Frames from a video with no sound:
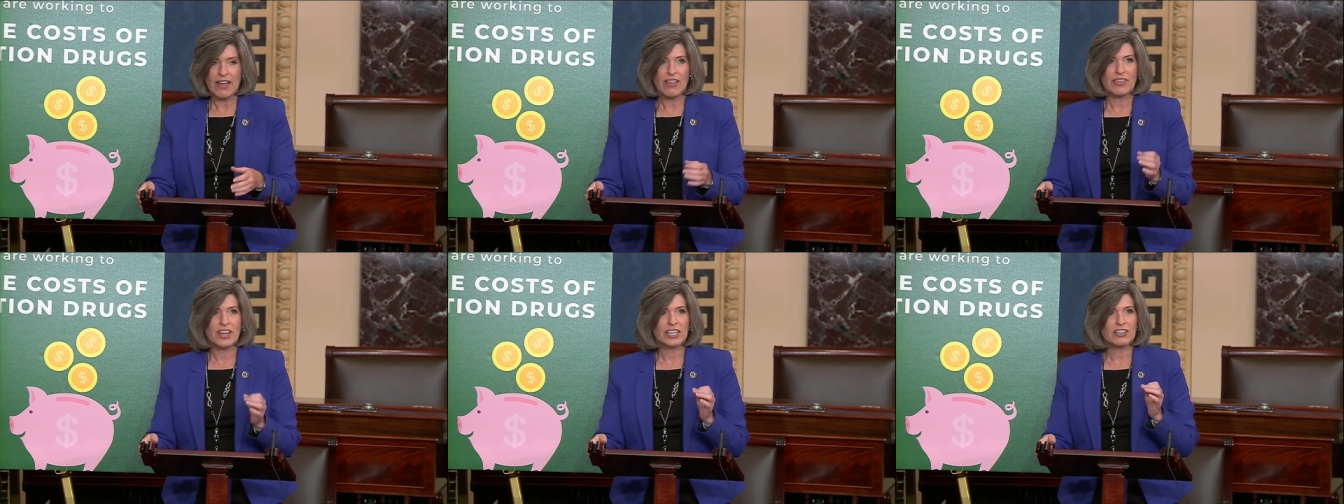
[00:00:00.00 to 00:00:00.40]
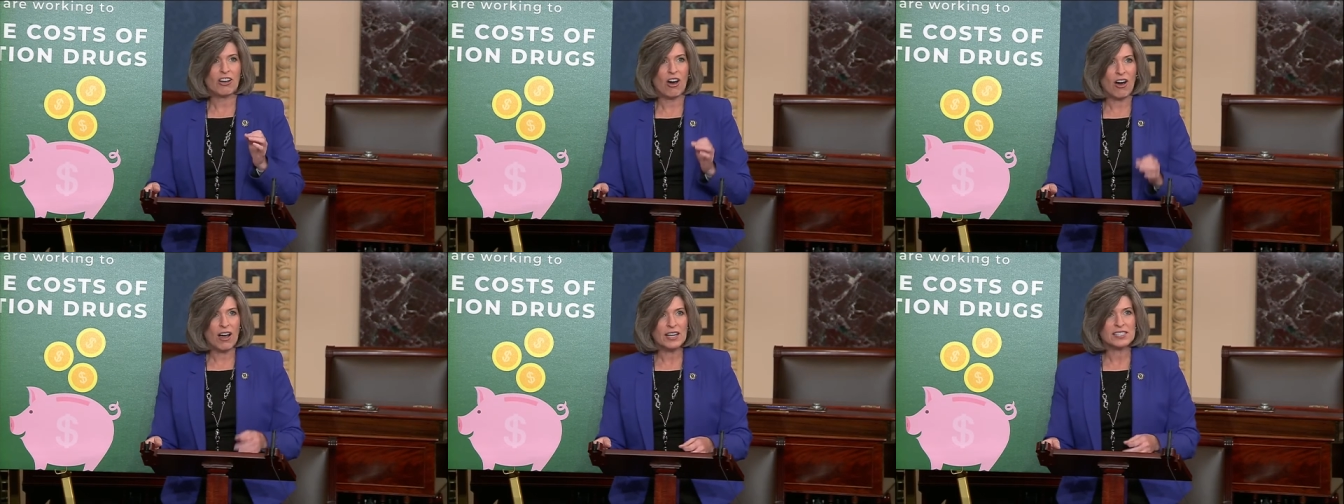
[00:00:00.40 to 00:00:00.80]
the
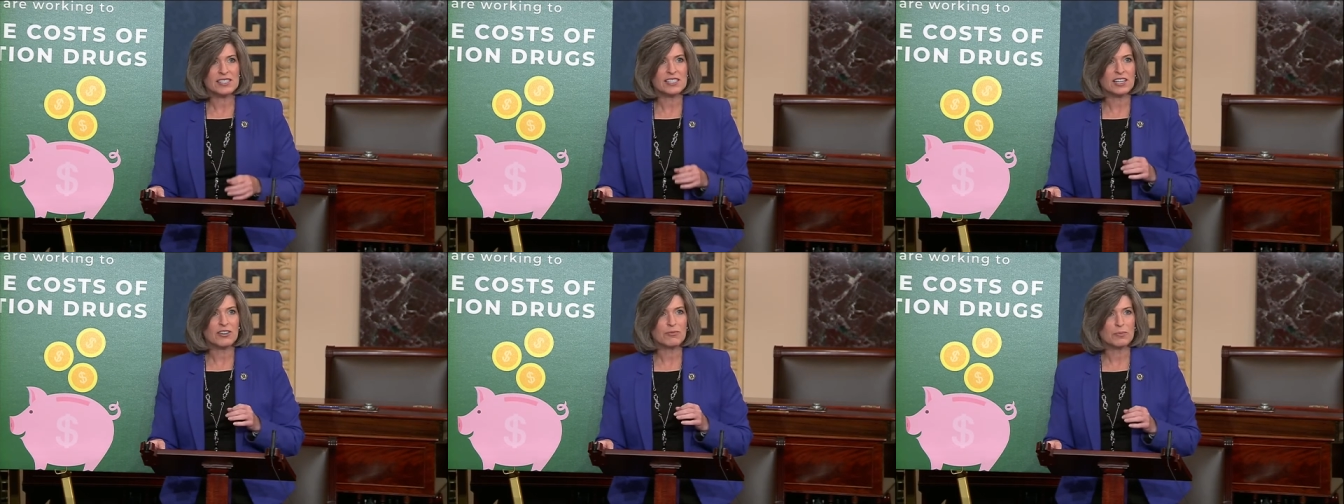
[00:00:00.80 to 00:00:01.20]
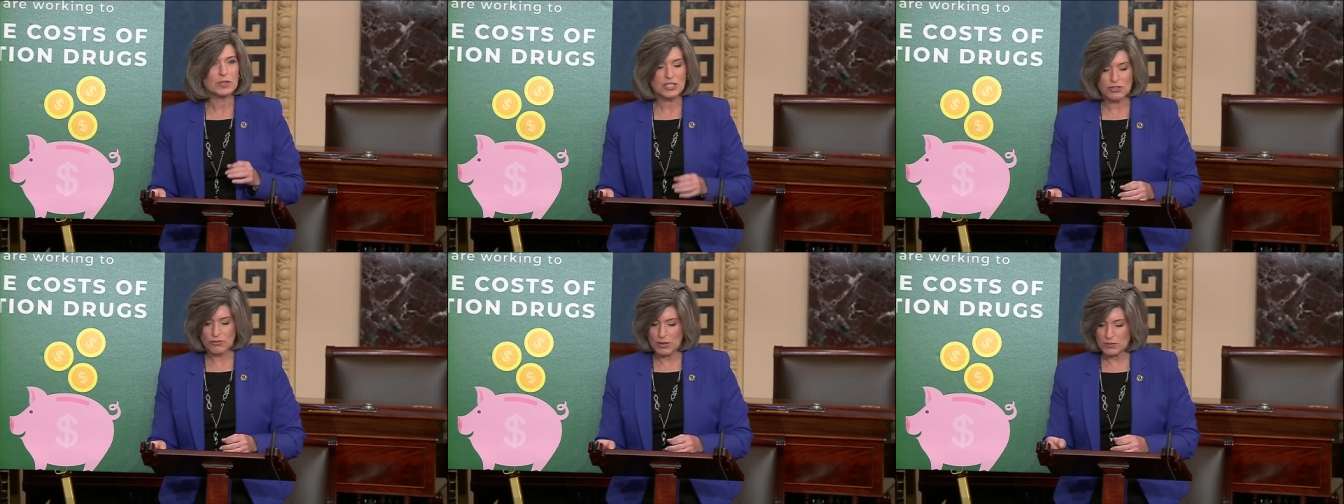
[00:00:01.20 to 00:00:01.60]
cost of
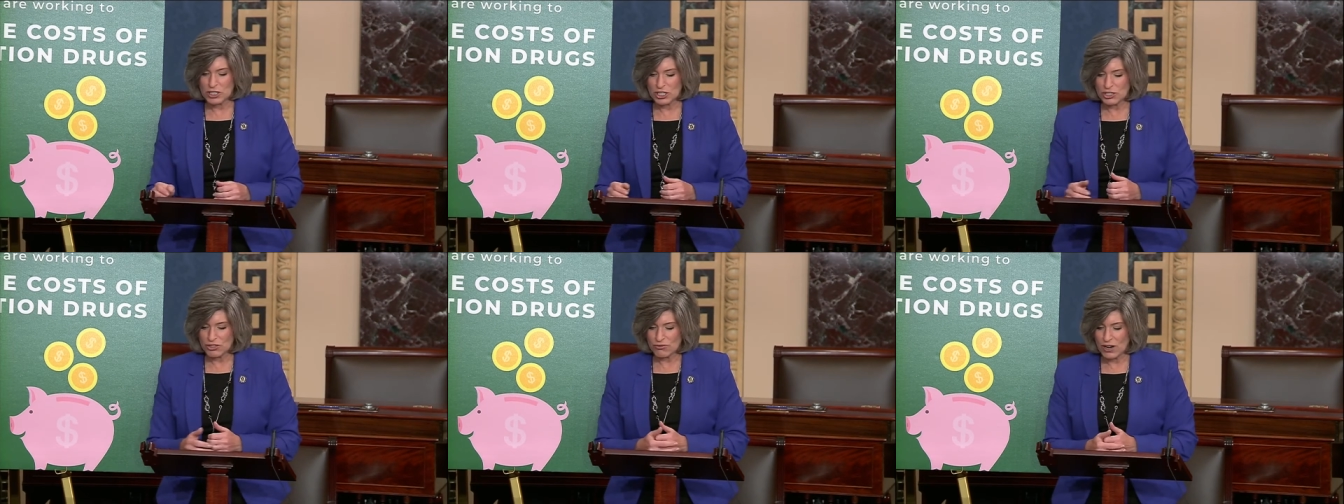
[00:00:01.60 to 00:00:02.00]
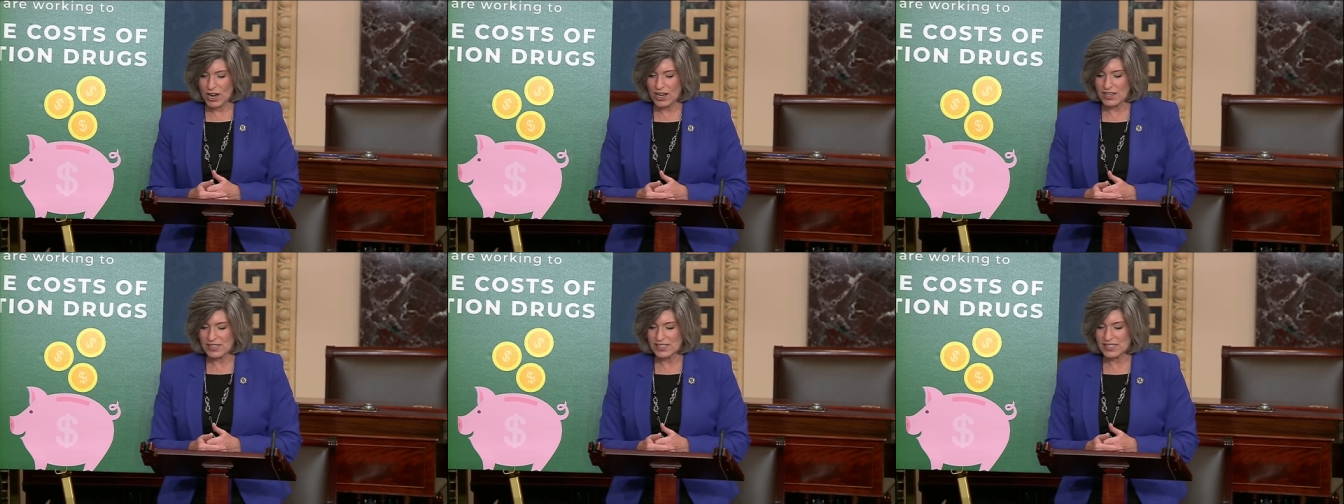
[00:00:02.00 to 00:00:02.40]
prescription
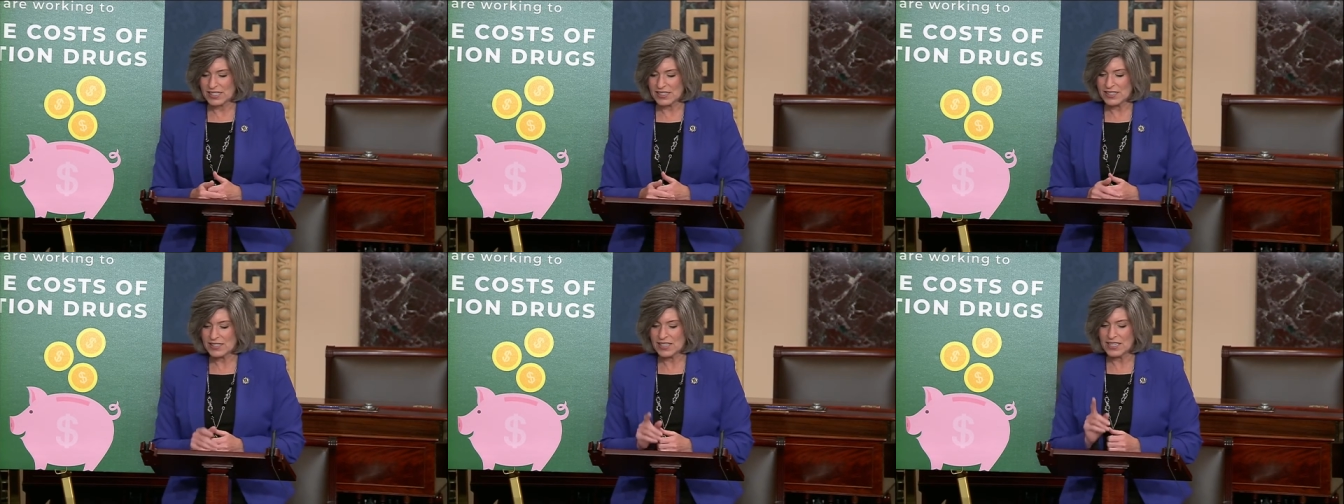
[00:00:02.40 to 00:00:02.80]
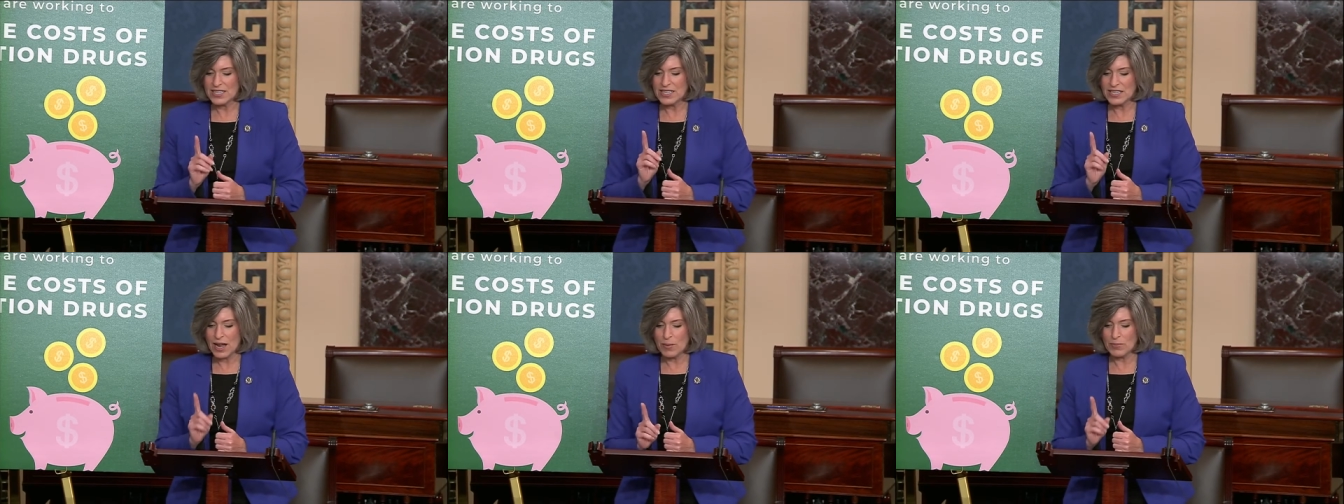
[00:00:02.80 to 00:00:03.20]
drugs is the
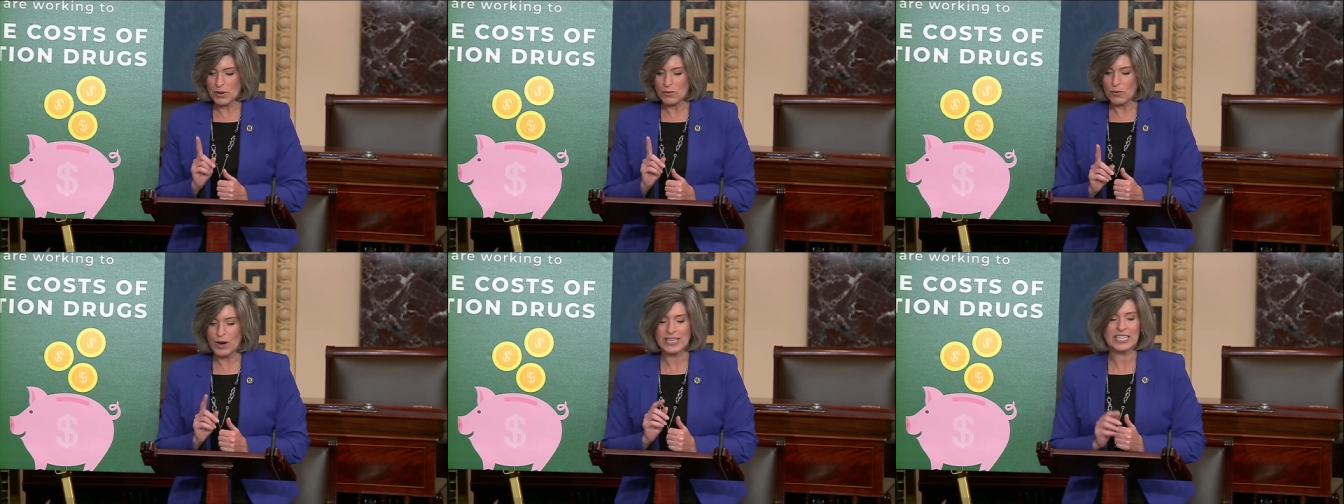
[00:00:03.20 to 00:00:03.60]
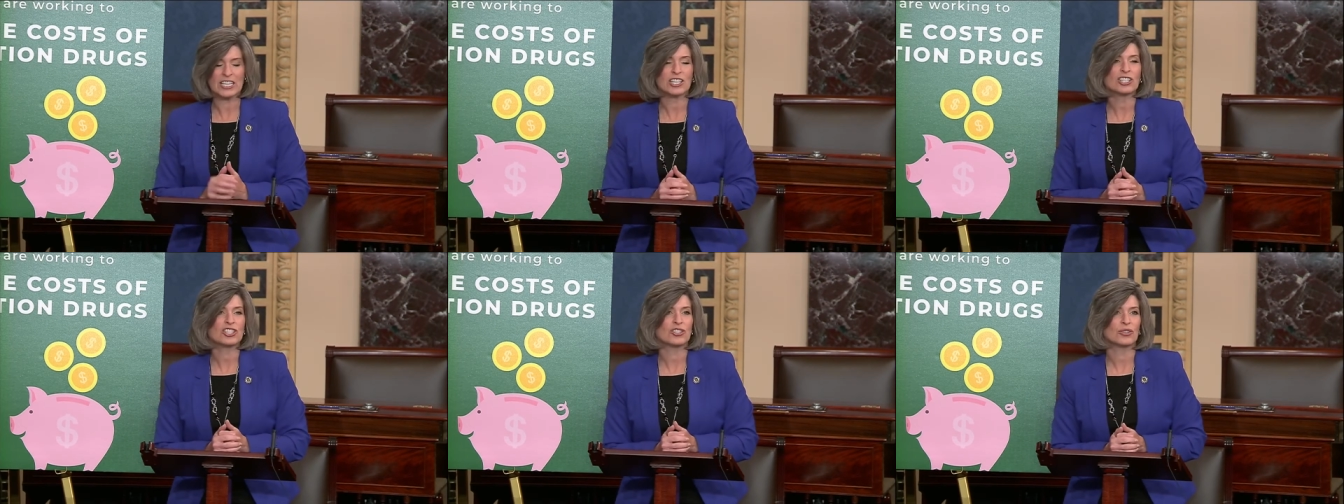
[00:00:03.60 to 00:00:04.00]
number one
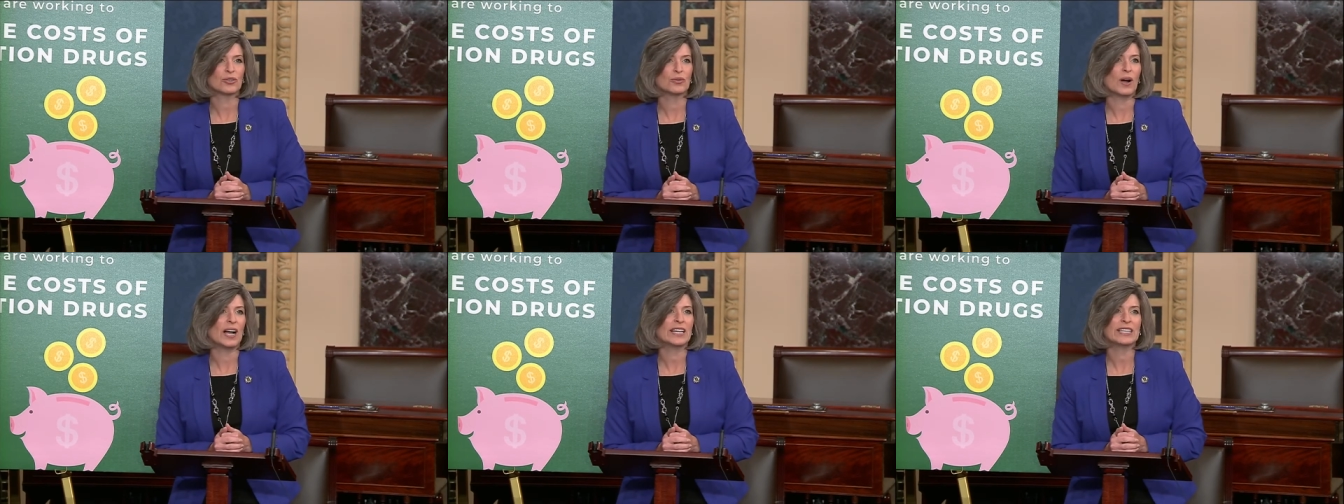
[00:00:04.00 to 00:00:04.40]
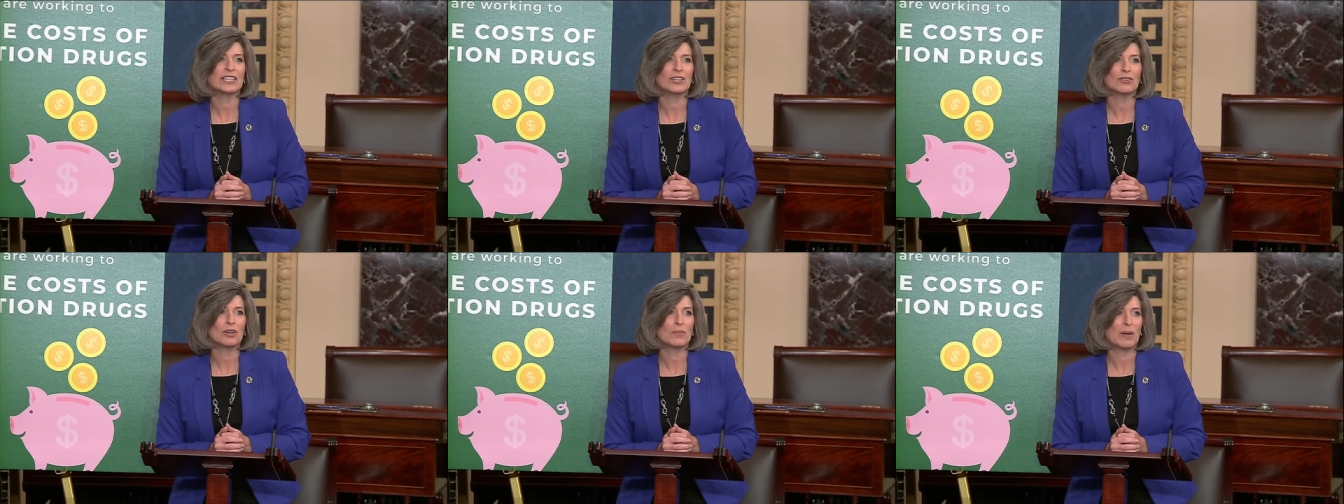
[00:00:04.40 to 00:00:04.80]
issue I
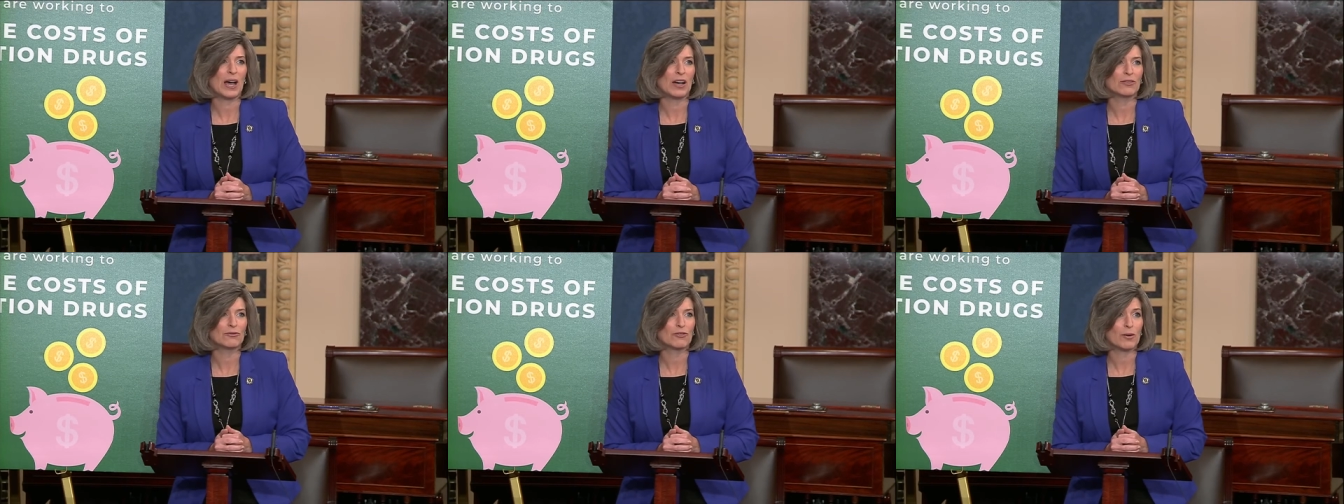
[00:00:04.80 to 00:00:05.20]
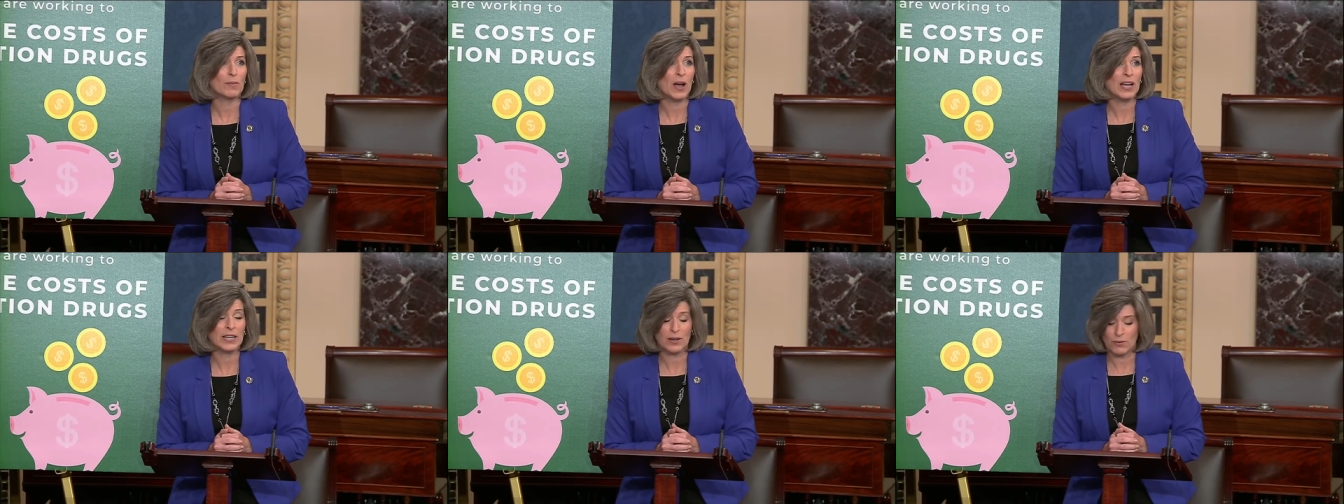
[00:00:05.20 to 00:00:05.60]
hear about from
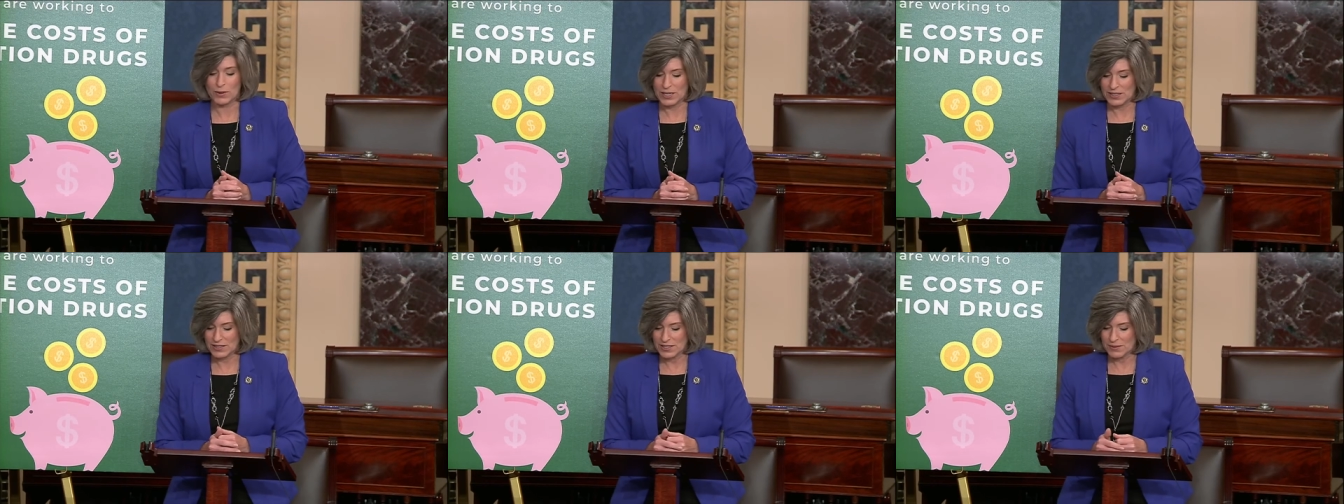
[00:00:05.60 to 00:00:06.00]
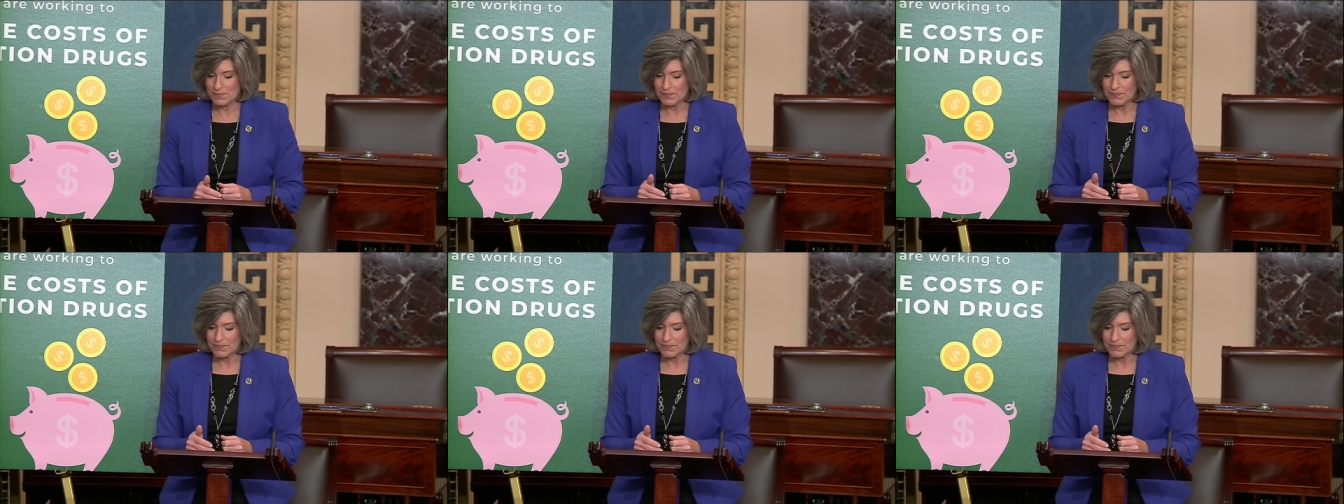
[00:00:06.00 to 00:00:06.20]
Iowans.